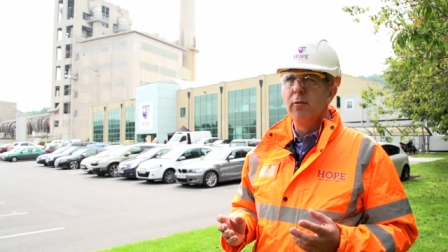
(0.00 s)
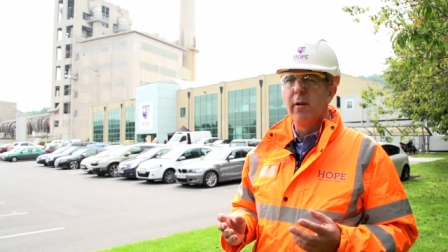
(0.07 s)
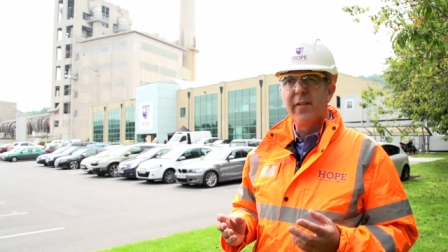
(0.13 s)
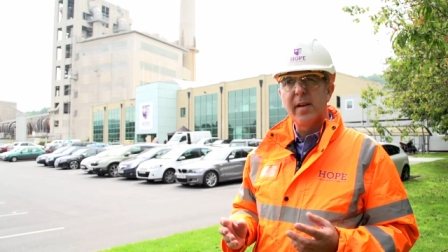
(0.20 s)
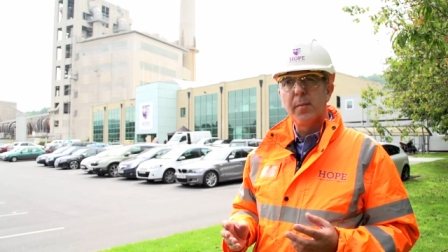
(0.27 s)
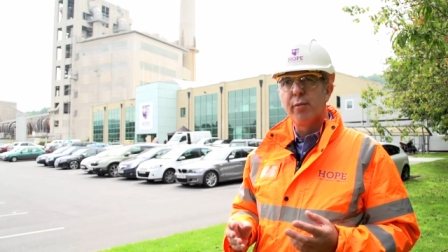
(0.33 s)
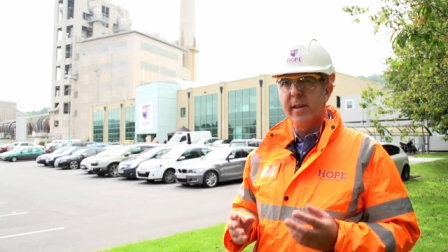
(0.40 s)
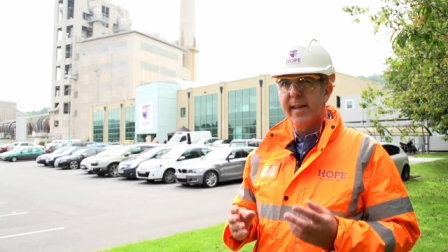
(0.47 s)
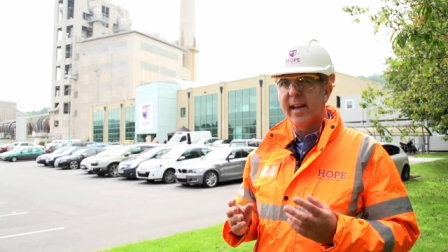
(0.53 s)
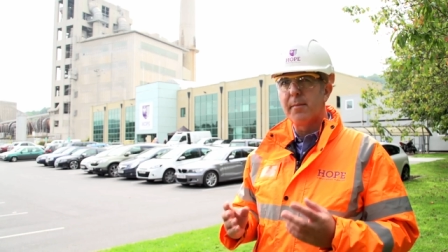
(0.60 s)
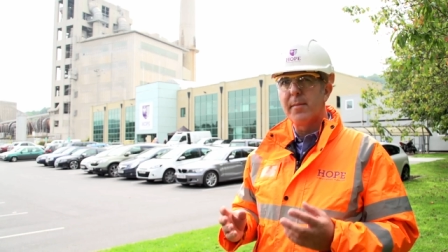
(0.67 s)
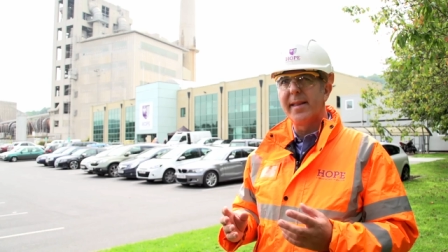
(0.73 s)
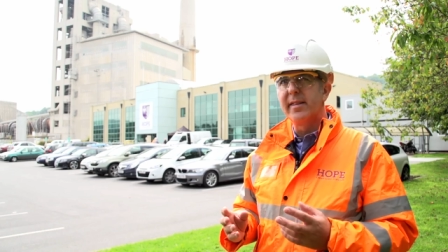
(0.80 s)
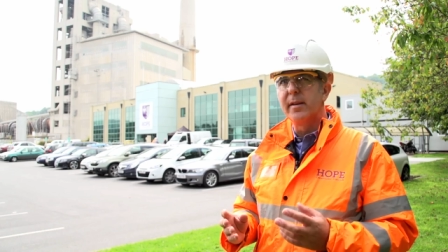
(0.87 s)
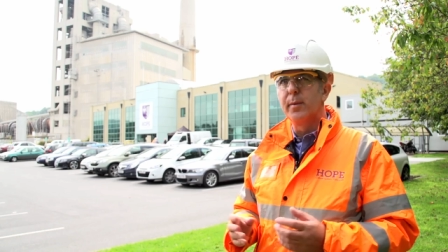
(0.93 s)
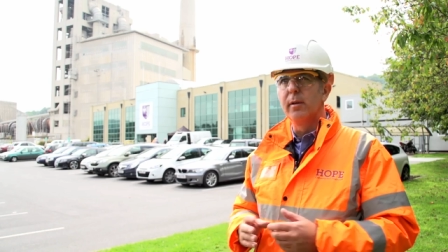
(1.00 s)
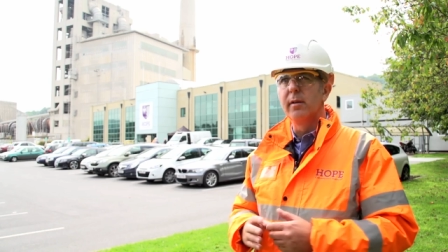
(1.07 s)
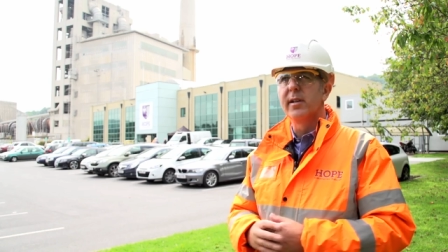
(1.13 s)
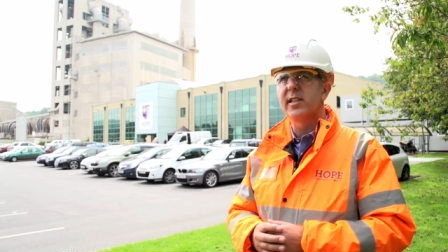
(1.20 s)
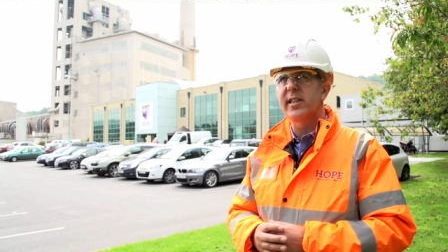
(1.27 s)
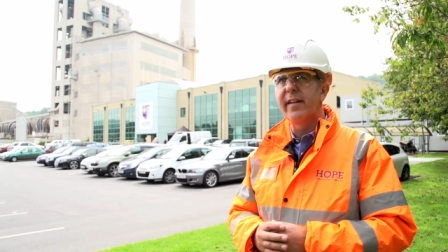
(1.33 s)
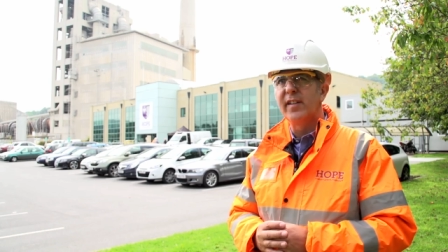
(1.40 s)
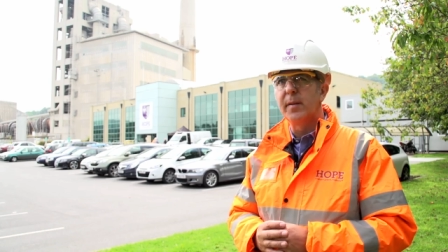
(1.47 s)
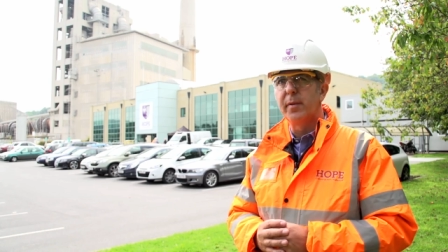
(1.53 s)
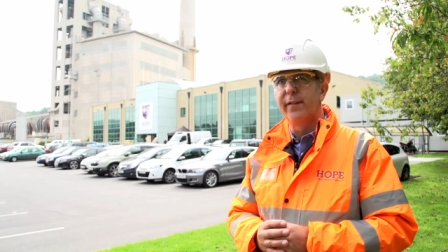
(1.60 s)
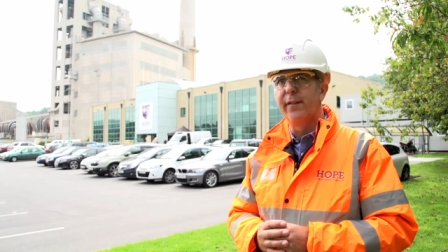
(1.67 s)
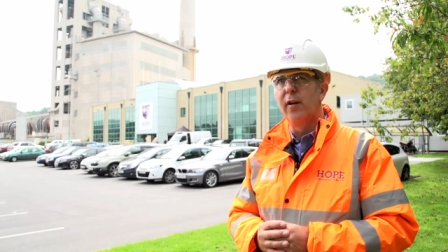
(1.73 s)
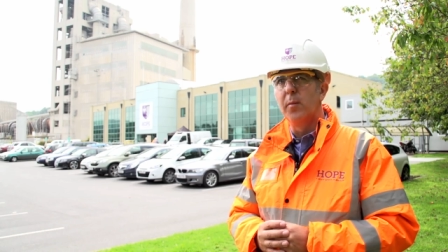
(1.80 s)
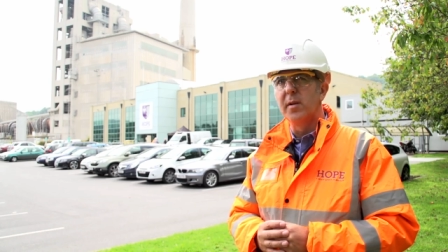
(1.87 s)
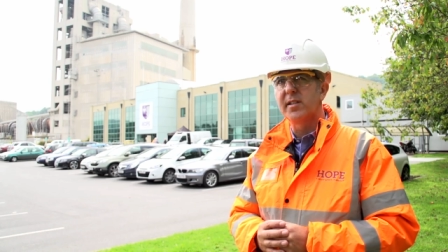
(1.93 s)
we've had a pretty commendable safety
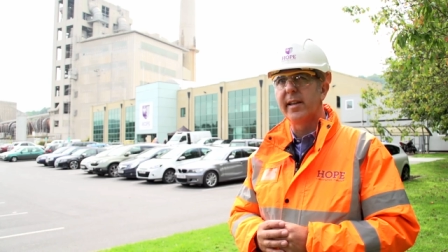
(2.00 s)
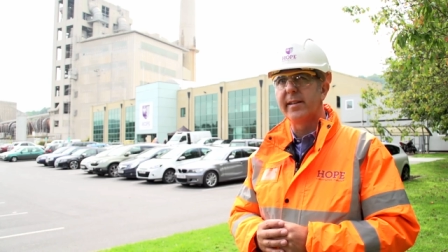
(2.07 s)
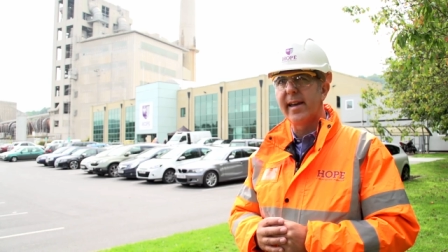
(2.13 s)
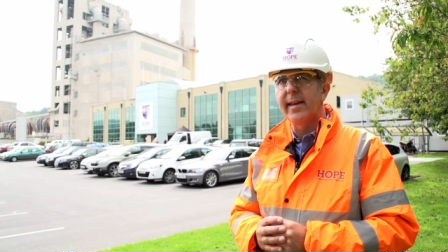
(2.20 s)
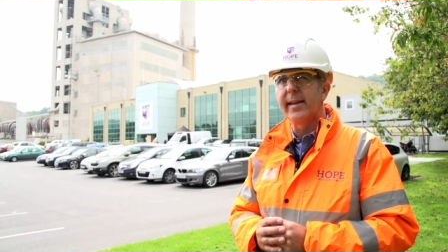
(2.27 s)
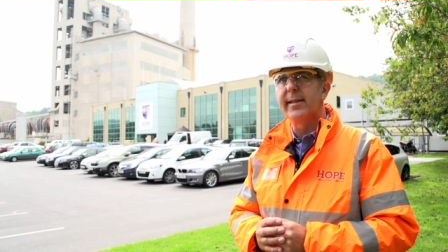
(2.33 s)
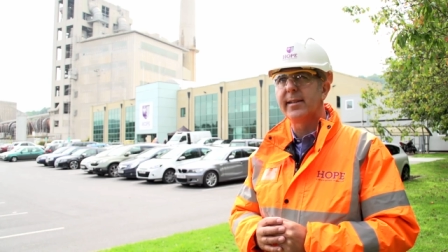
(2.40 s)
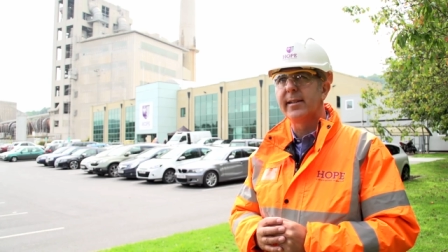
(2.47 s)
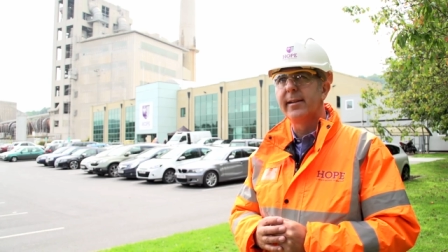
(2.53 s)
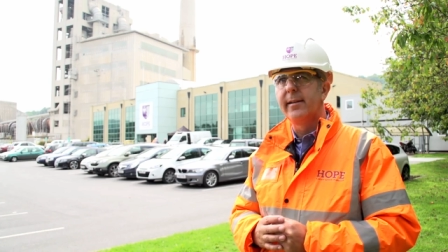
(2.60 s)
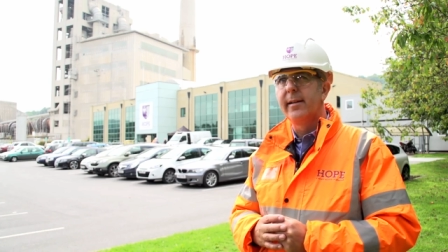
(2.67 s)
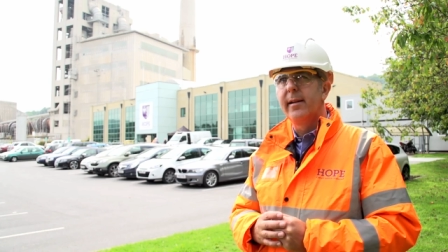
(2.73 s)
performance to date.